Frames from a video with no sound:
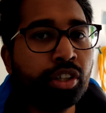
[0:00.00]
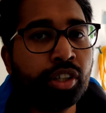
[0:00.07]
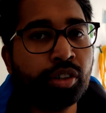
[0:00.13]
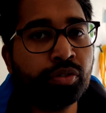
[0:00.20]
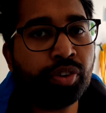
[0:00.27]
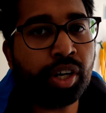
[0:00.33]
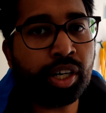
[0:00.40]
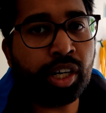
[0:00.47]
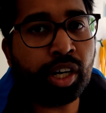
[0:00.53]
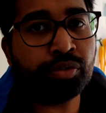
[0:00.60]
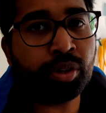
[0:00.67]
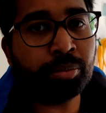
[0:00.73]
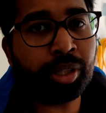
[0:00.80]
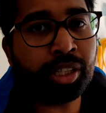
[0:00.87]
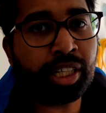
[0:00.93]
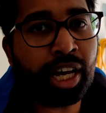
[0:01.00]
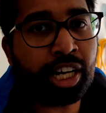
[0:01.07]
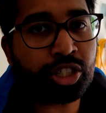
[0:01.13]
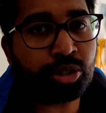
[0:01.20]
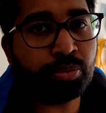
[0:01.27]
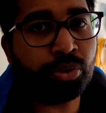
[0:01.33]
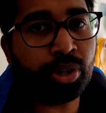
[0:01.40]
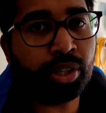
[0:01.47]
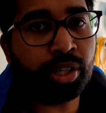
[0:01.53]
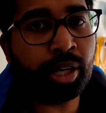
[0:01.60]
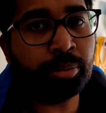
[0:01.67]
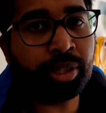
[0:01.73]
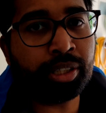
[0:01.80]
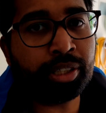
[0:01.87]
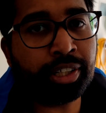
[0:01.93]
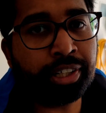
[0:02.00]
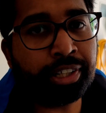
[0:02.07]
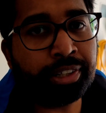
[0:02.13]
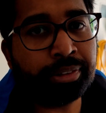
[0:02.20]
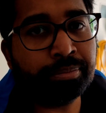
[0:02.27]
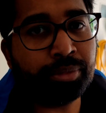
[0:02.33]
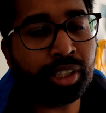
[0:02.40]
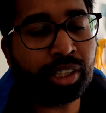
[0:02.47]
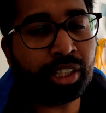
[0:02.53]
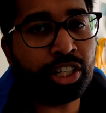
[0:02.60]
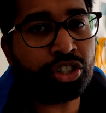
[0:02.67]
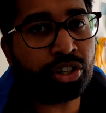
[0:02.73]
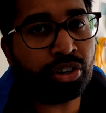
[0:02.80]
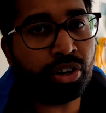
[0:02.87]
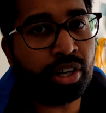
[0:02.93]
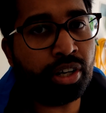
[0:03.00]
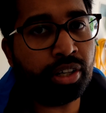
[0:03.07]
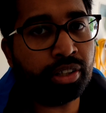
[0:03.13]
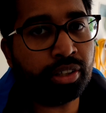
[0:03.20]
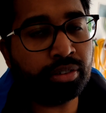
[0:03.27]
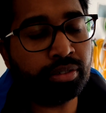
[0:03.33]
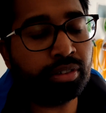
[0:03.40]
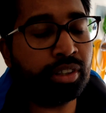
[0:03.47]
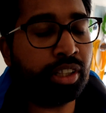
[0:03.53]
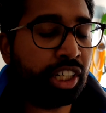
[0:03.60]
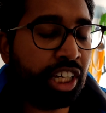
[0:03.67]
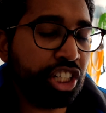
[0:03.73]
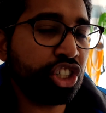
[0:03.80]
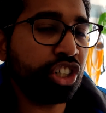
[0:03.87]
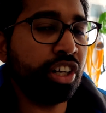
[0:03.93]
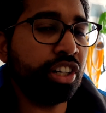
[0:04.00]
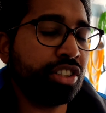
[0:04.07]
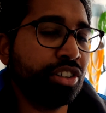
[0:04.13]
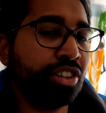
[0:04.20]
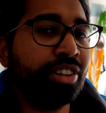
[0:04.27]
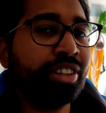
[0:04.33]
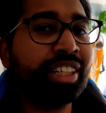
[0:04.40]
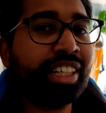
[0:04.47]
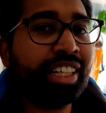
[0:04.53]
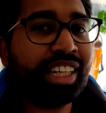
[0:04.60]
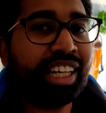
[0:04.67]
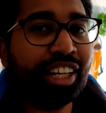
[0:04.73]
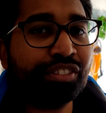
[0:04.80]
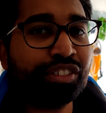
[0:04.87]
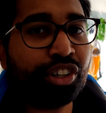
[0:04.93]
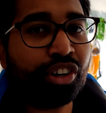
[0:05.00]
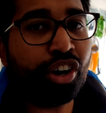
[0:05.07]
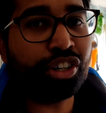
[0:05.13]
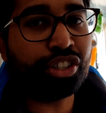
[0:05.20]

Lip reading: You can find out from the dashboard, the gauge cluster, if the car